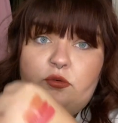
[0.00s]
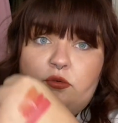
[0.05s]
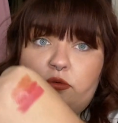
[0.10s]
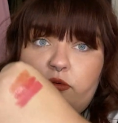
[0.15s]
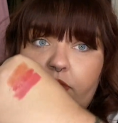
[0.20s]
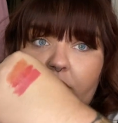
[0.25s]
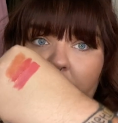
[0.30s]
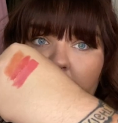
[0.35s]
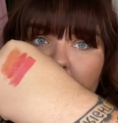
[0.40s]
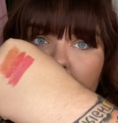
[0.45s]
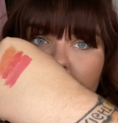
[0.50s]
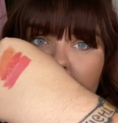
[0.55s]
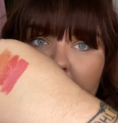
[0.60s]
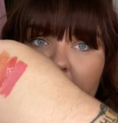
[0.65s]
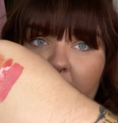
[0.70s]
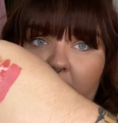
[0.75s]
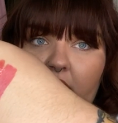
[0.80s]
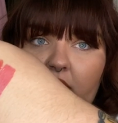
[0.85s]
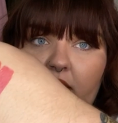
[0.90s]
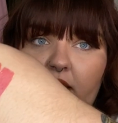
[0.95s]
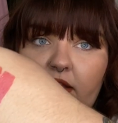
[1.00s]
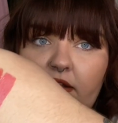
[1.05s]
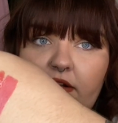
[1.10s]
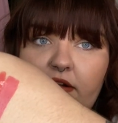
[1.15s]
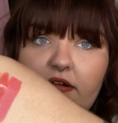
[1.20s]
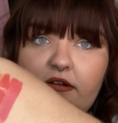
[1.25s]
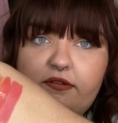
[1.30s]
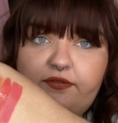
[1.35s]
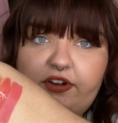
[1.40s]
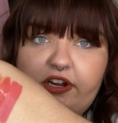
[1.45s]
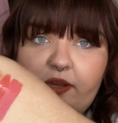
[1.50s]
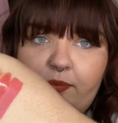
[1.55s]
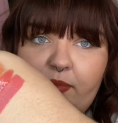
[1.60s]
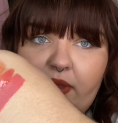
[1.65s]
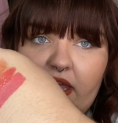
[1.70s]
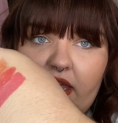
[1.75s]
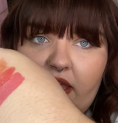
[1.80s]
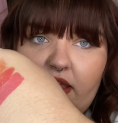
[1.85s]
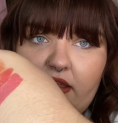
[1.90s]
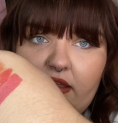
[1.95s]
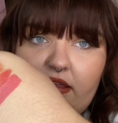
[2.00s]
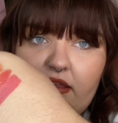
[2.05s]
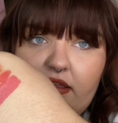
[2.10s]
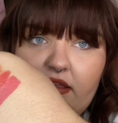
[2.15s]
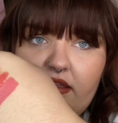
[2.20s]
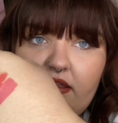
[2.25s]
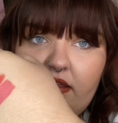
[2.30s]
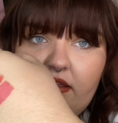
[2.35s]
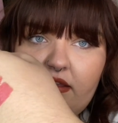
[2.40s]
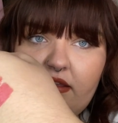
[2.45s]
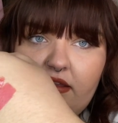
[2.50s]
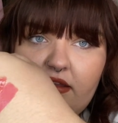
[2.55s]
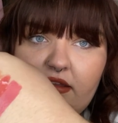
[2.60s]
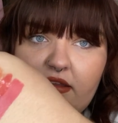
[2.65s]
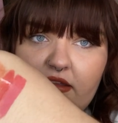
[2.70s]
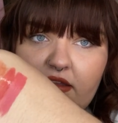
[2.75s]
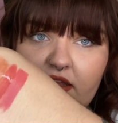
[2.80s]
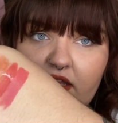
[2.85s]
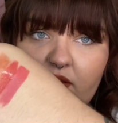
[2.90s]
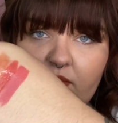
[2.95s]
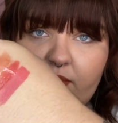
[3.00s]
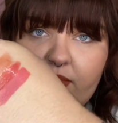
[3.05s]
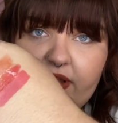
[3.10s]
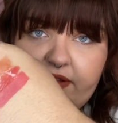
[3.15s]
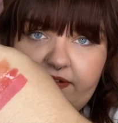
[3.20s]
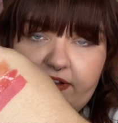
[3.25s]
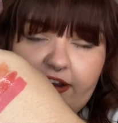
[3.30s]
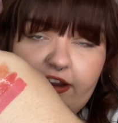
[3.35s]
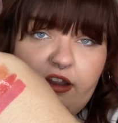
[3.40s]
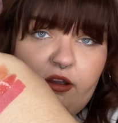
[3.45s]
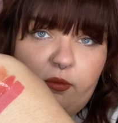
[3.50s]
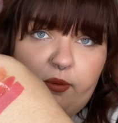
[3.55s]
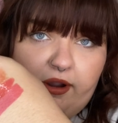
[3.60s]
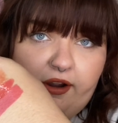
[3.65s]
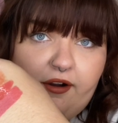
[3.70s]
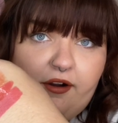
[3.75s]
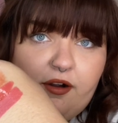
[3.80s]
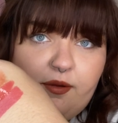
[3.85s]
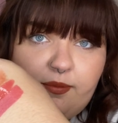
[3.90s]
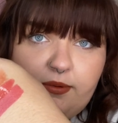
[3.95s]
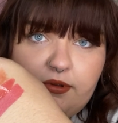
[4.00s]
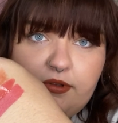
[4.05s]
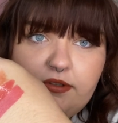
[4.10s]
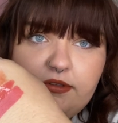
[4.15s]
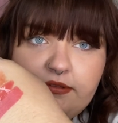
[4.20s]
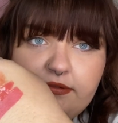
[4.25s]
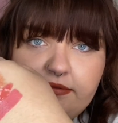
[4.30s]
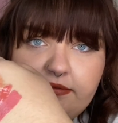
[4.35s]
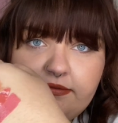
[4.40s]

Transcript: rosy color, very pink, but very wearable.